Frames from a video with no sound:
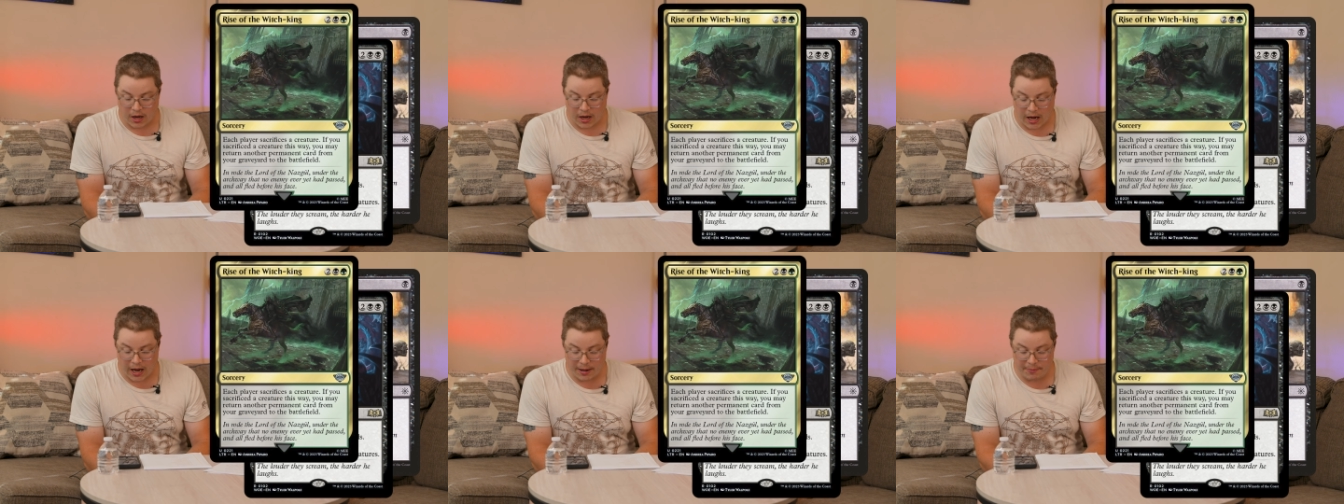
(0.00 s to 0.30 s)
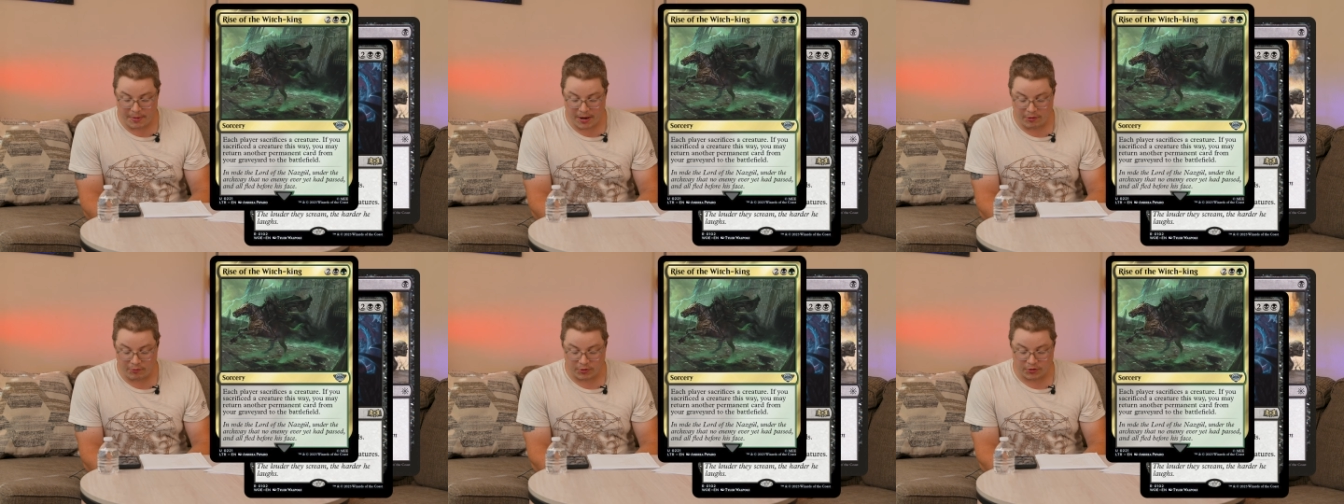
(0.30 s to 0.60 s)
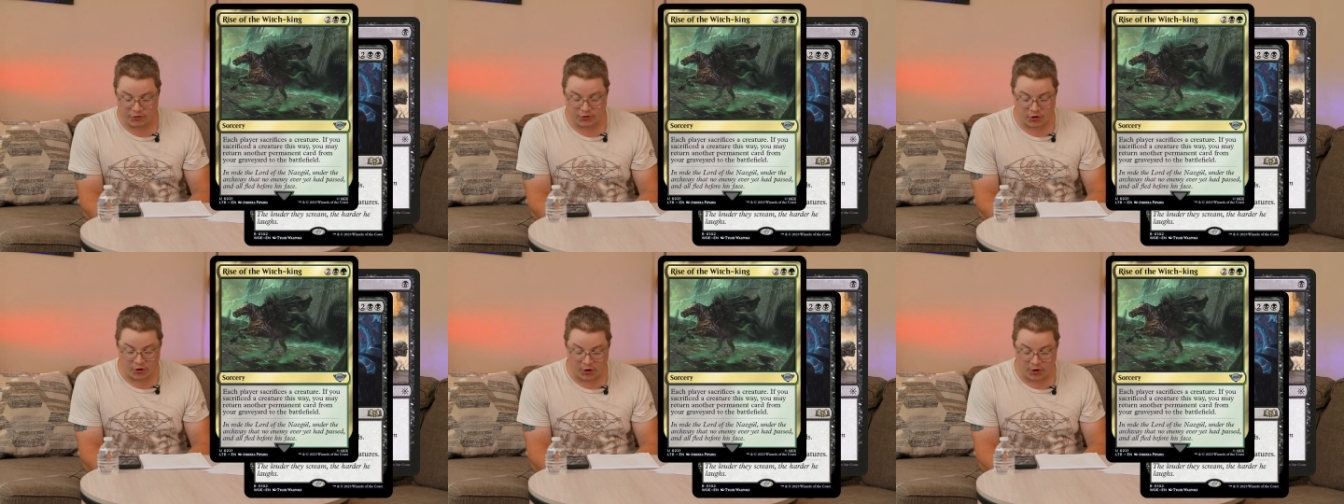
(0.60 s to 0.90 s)
I may
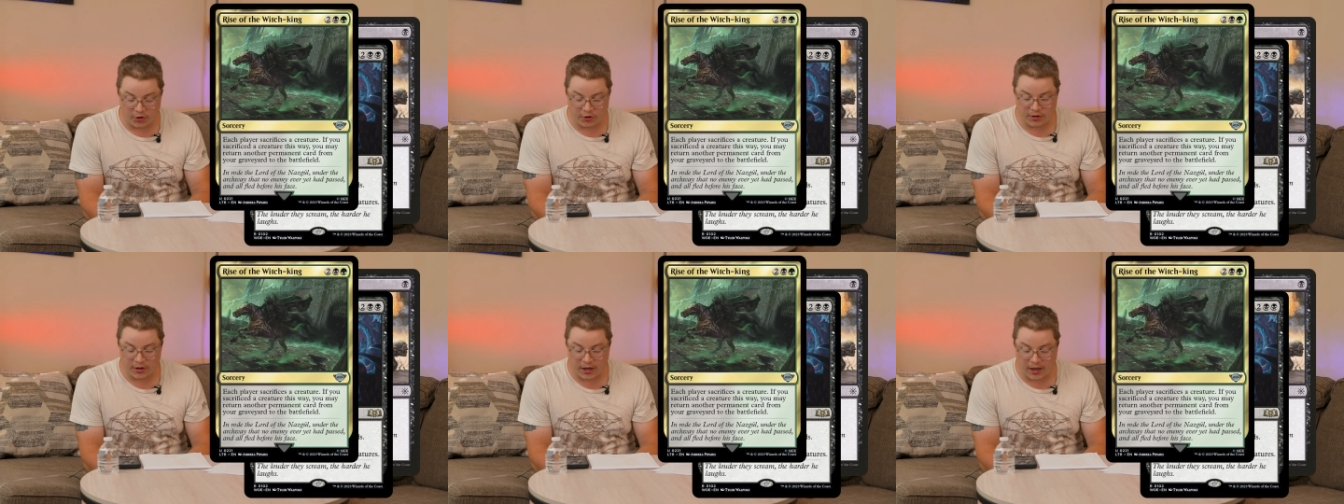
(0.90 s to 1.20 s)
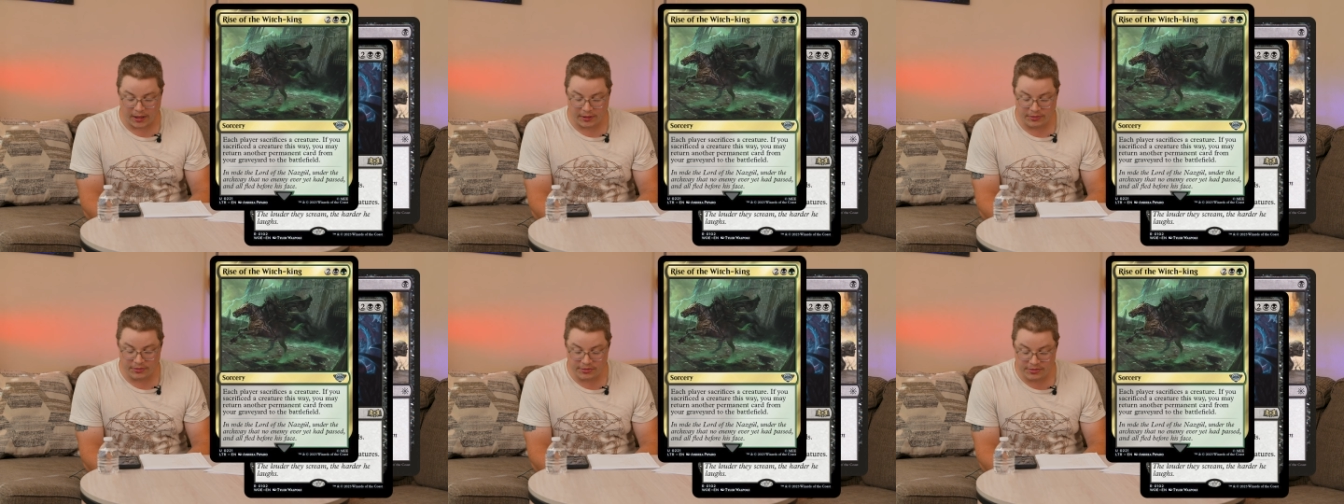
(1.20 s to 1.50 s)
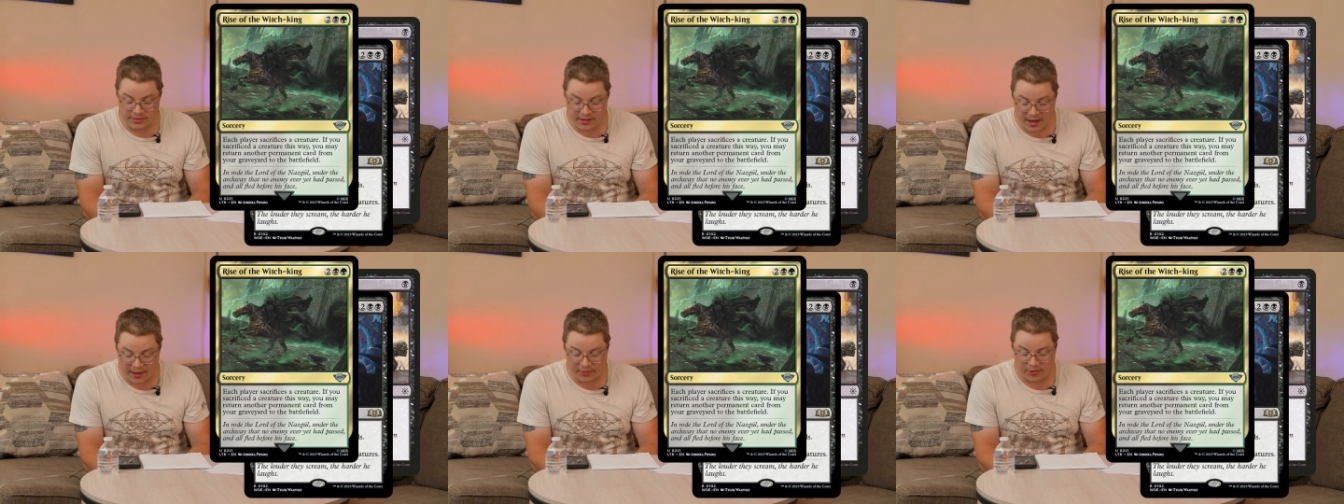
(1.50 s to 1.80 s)
return
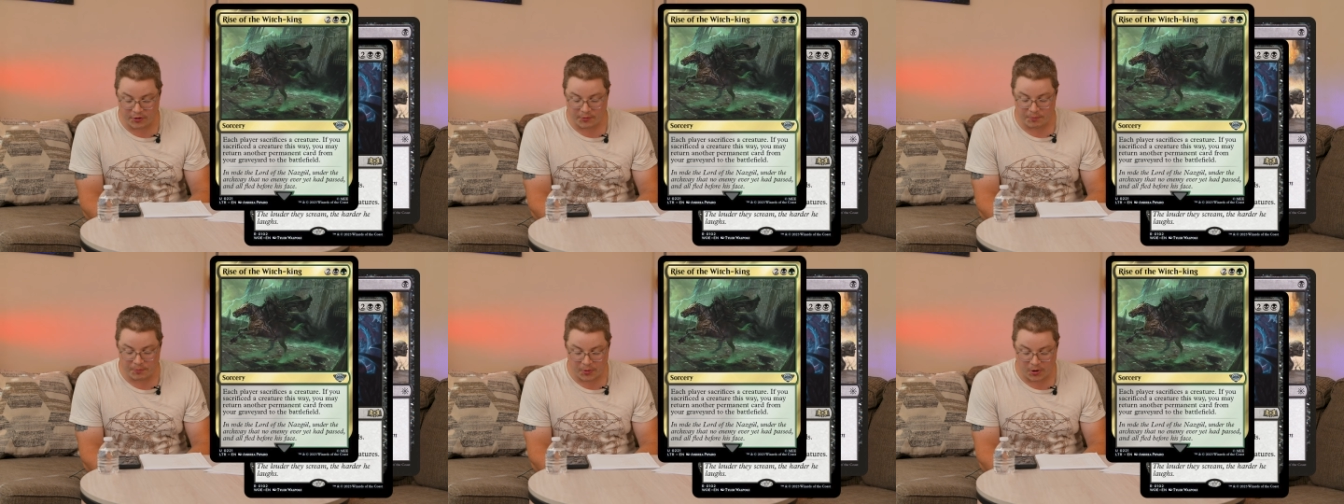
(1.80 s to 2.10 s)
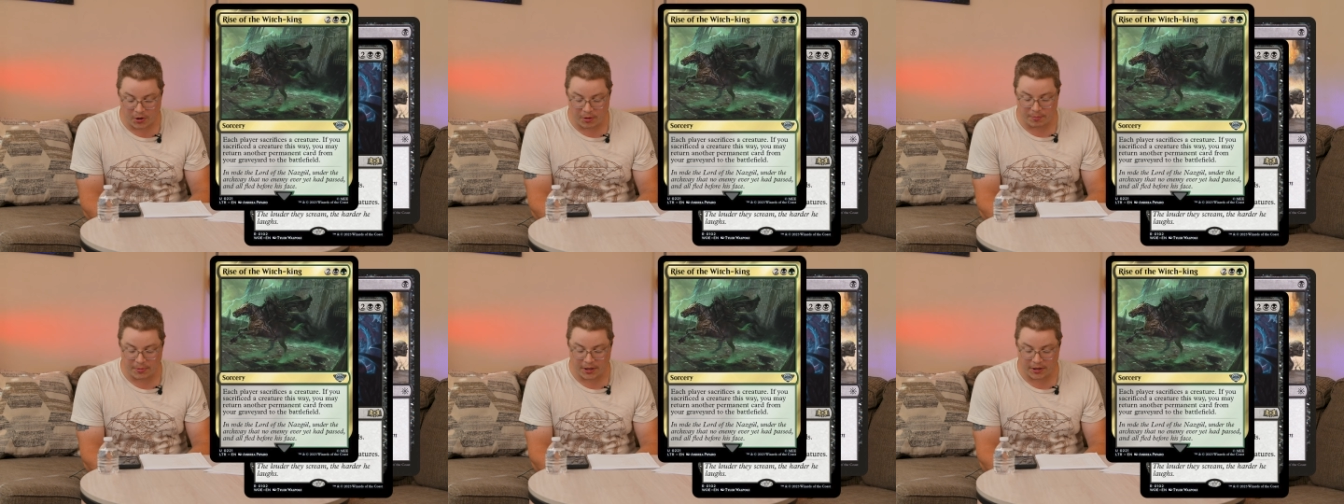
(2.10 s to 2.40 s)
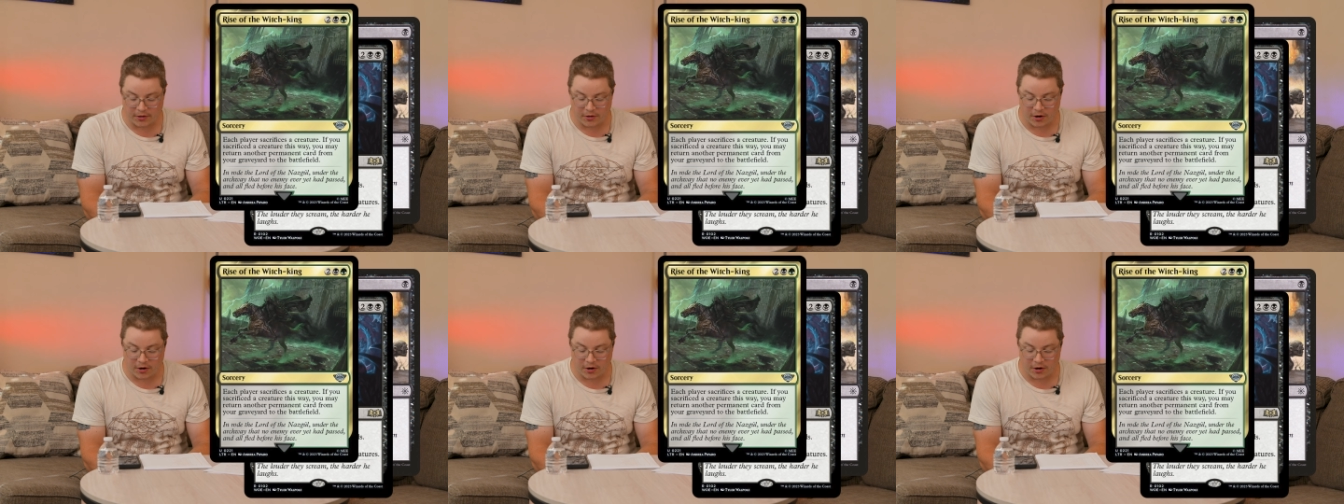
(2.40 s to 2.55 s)
another permanent